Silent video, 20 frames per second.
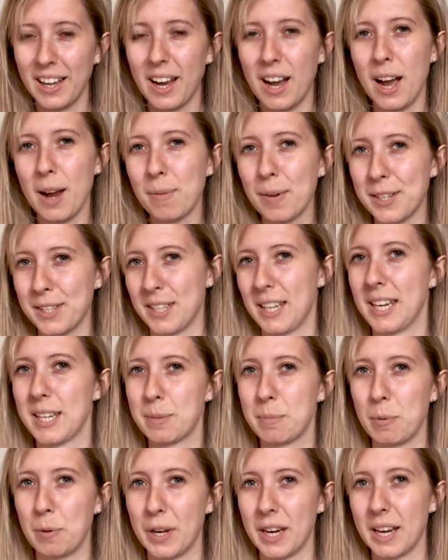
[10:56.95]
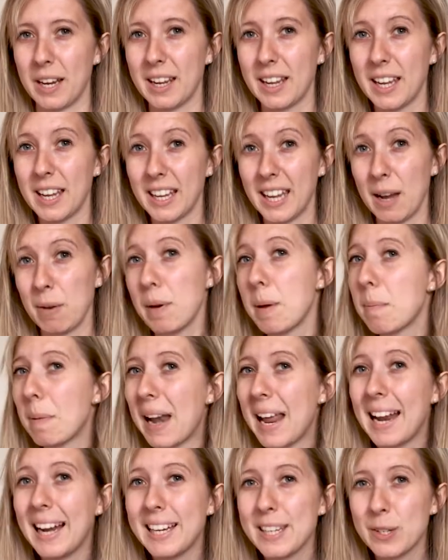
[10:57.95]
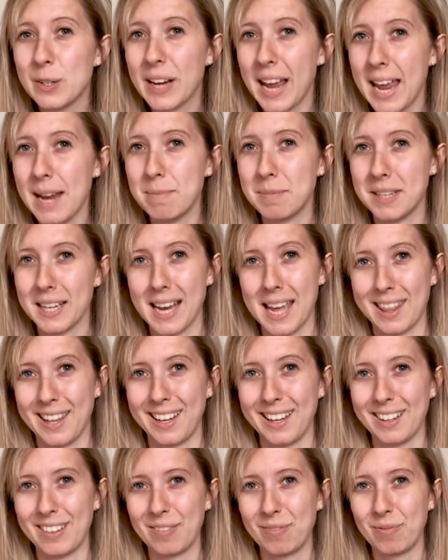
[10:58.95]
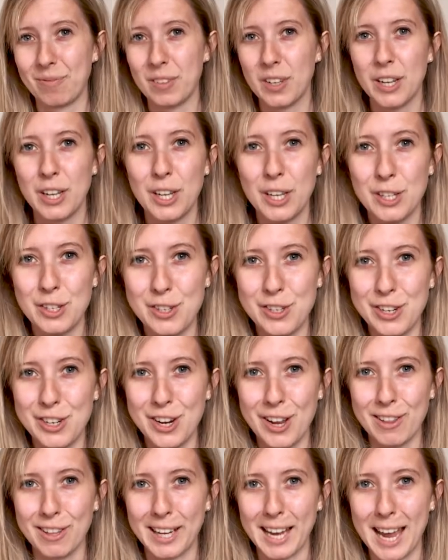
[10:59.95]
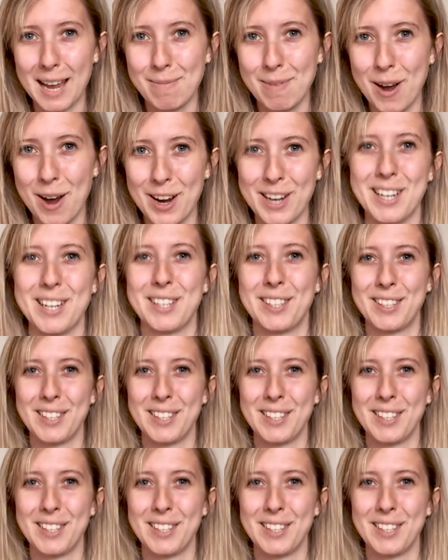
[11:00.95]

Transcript: I wonder this morning, can we play a little game together? Do you know the game hide and